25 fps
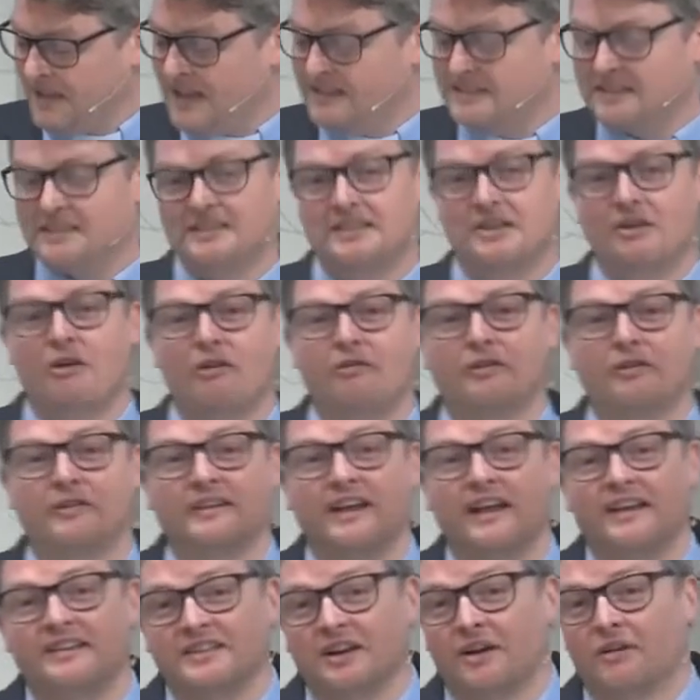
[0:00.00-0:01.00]
As it so often
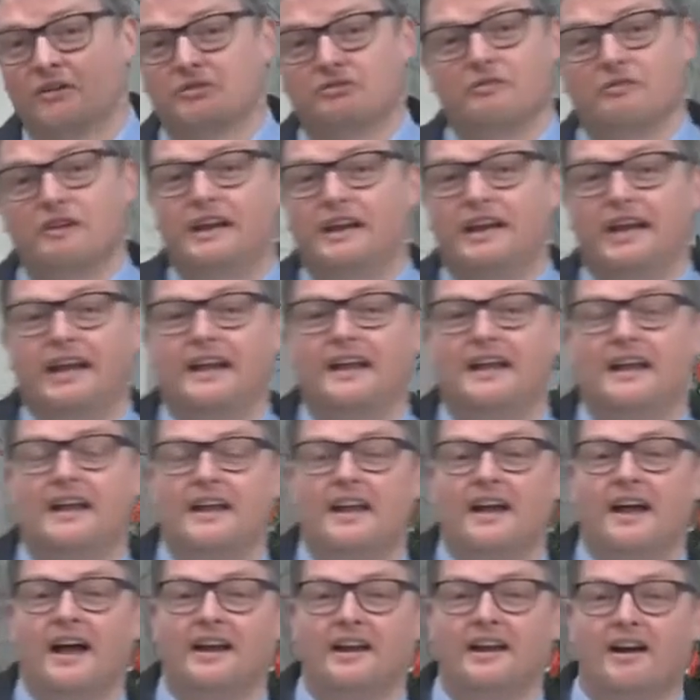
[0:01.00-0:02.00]
does. I was reading
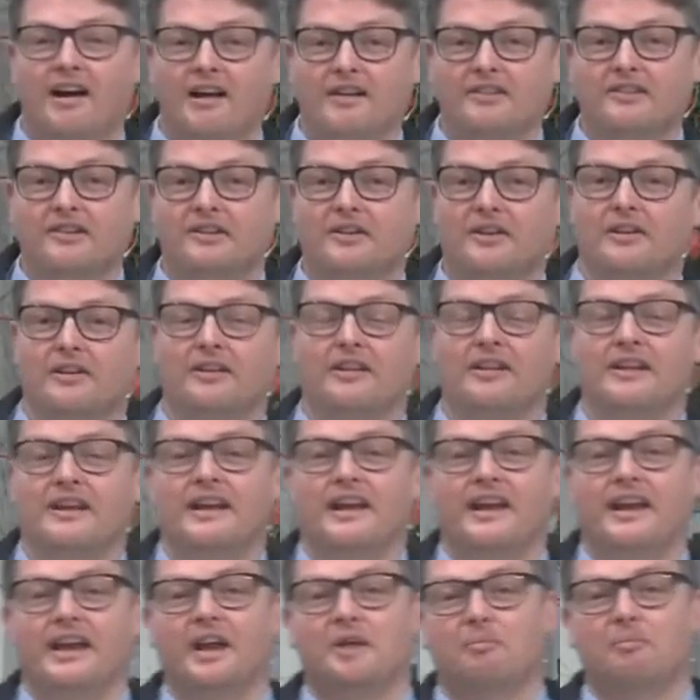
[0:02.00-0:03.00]
an article
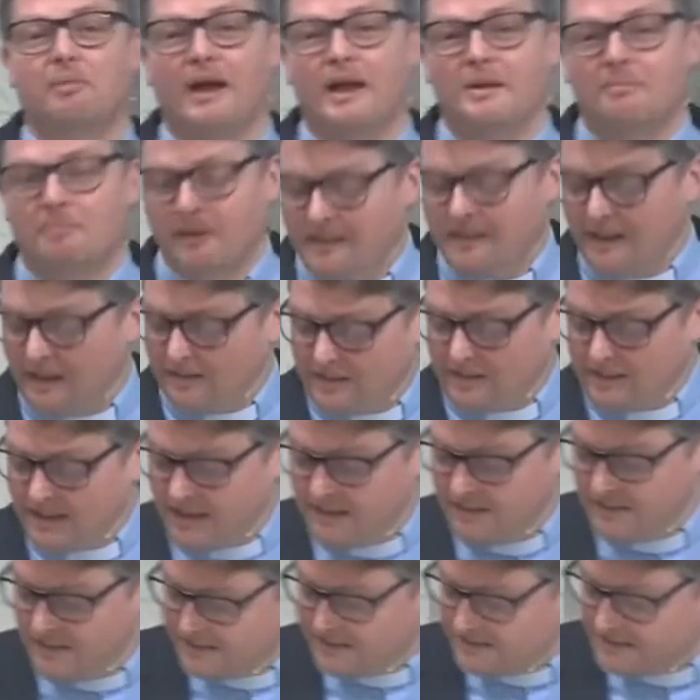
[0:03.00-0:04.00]
in a paper the other
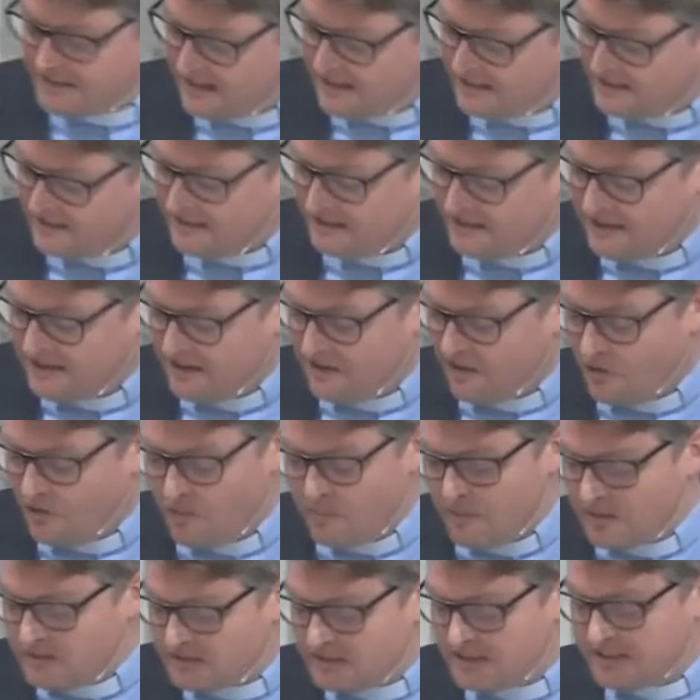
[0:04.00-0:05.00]
day that said
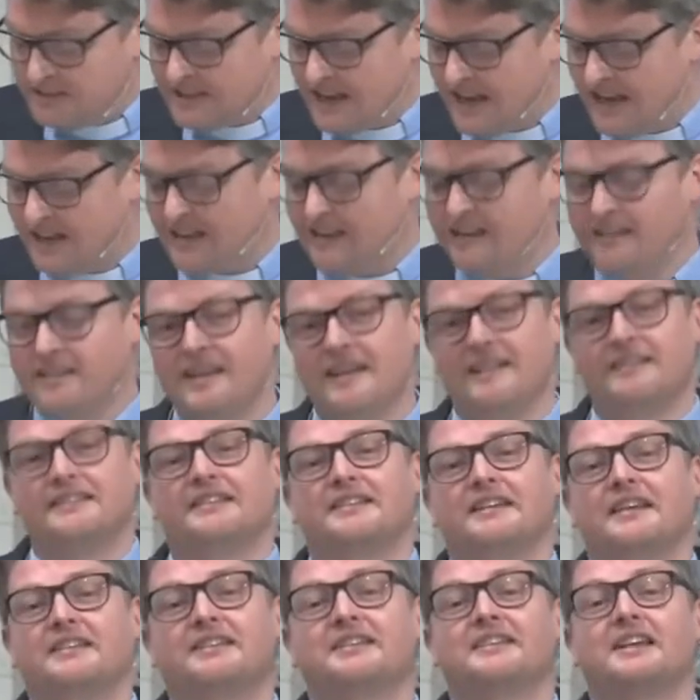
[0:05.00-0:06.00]
almost exactly this
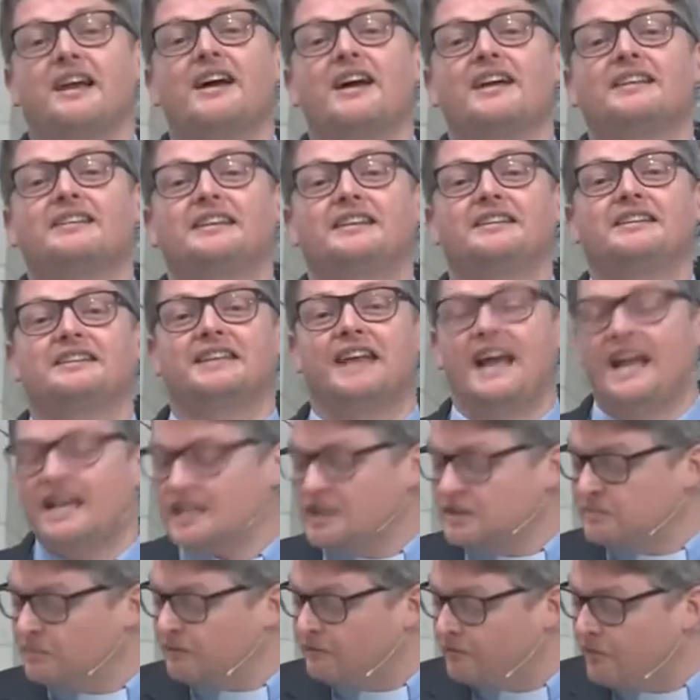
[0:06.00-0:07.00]
Society
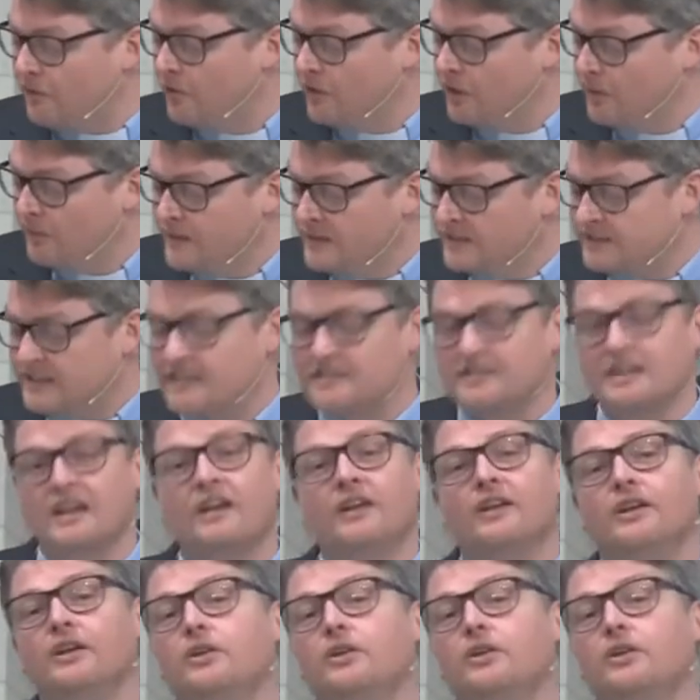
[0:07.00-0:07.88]
stands before you and says,